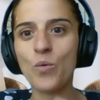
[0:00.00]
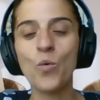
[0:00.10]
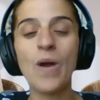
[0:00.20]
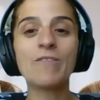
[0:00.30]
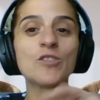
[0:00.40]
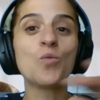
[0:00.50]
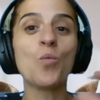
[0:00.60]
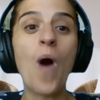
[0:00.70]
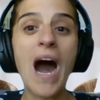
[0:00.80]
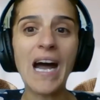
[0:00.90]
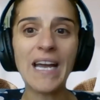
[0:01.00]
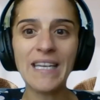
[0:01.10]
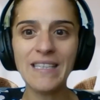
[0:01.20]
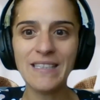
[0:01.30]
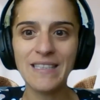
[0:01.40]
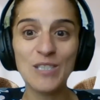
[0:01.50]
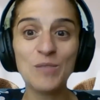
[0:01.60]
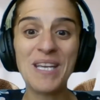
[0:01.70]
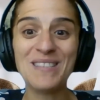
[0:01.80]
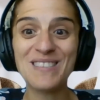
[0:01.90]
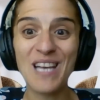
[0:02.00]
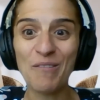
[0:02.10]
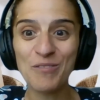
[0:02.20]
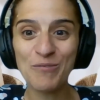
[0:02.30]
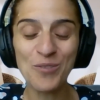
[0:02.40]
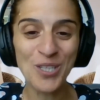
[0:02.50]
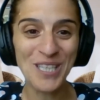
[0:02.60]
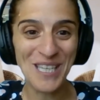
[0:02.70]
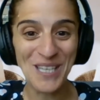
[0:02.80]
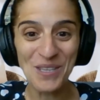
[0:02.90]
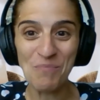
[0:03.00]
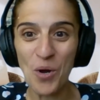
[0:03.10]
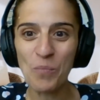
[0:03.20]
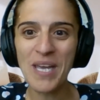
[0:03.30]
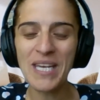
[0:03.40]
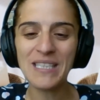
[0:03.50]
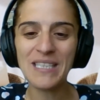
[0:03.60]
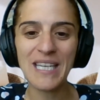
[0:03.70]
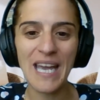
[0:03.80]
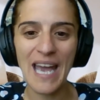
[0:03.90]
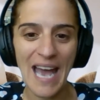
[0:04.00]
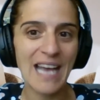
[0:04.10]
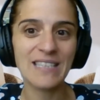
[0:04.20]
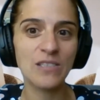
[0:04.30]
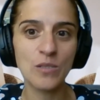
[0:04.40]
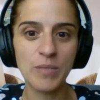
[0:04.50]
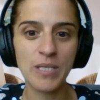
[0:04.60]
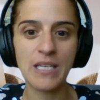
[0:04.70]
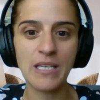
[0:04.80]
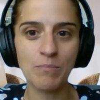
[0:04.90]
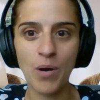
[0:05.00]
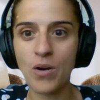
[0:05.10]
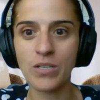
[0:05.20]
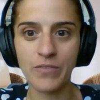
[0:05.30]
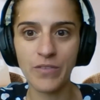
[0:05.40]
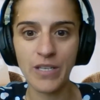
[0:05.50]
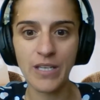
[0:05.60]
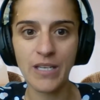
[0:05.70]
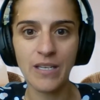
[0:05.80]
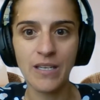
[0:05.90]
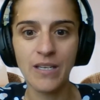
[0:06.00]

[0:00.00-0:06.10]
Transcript: whoever's why is being solved for in the moment has to be part of the